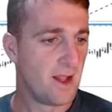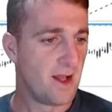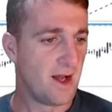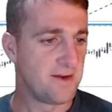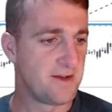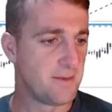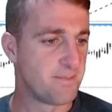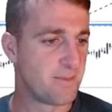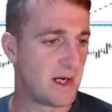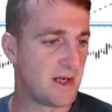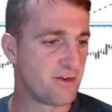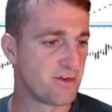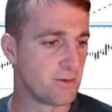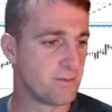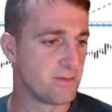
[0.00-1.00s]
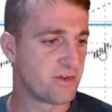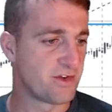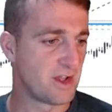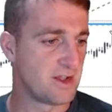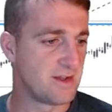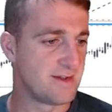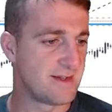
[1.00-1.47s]
I did buy some,
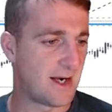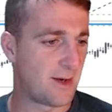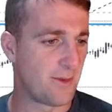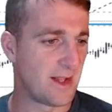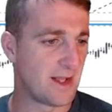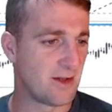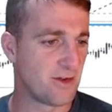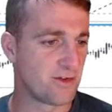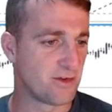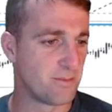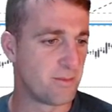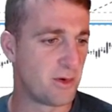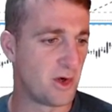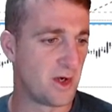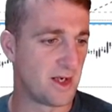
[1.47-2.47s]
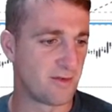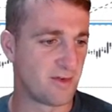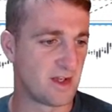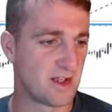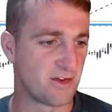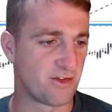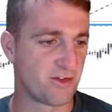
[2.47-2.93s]
say, down here at some point, and I
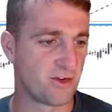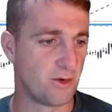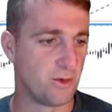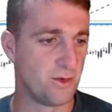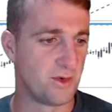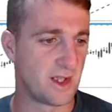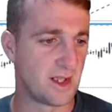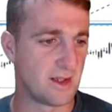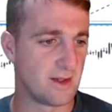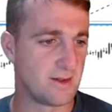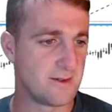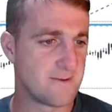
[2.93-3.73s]
think I sold it.